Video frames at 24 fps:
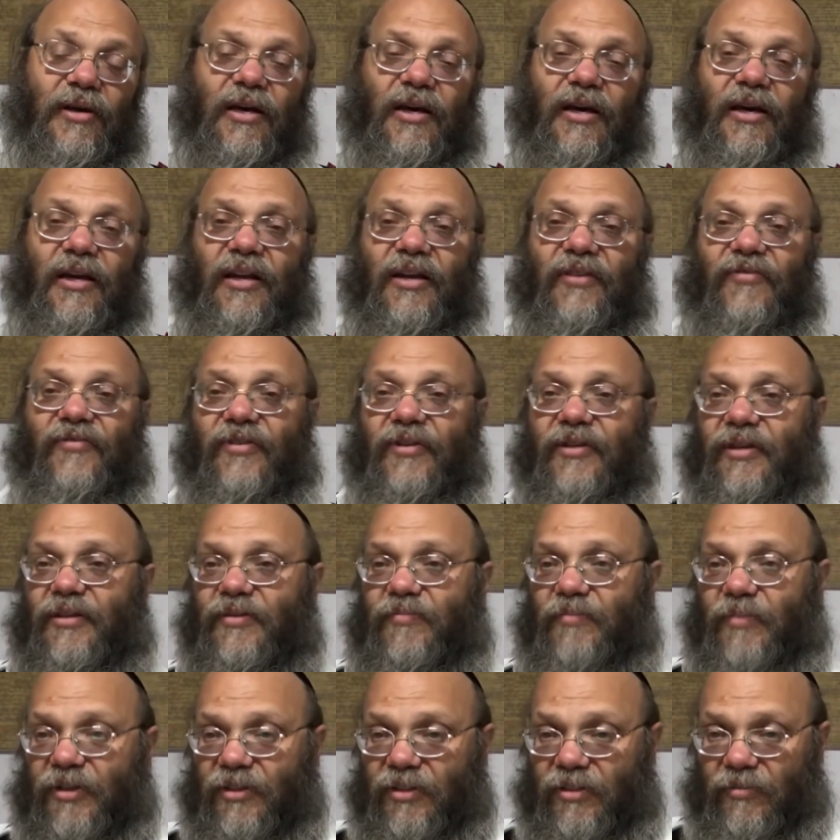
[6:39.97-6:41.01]
and if it is
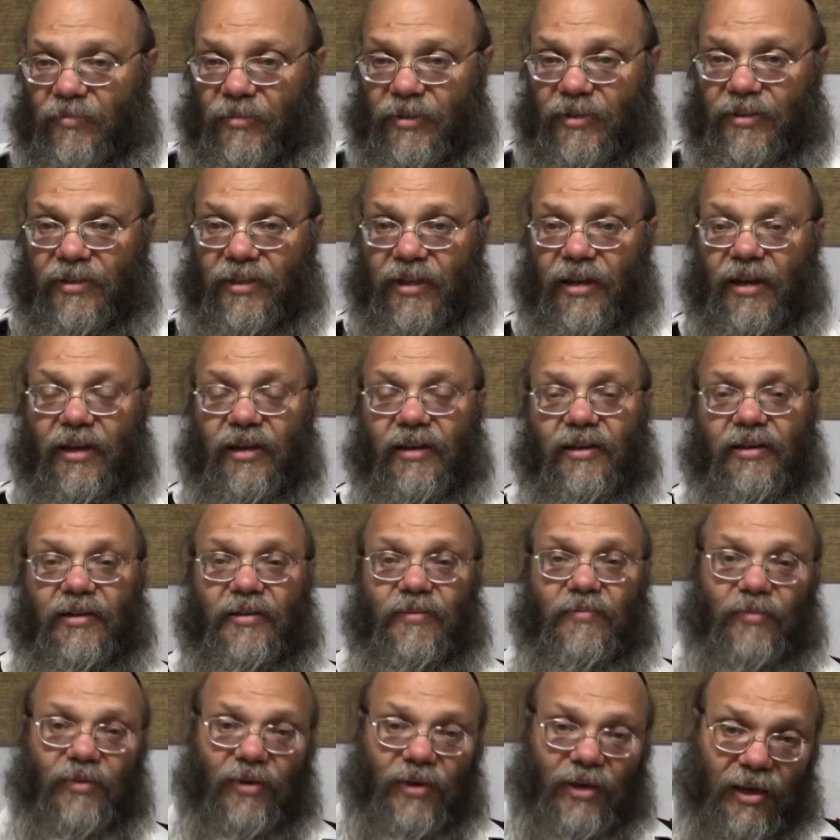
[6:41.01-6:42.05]
by mistake,
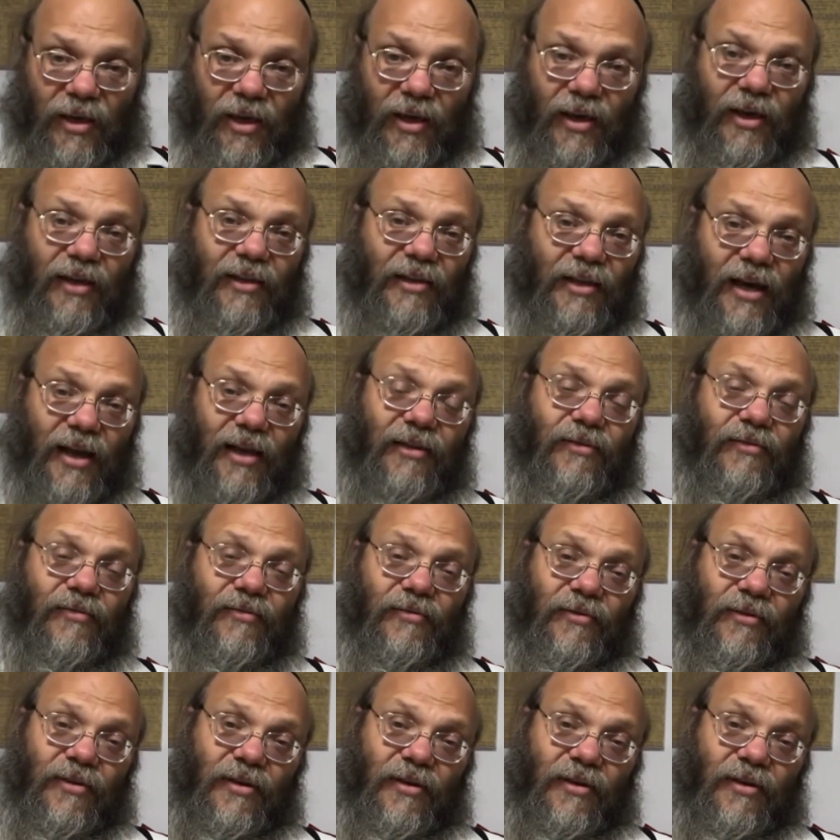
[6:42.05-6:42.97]
he's bringing Hadat.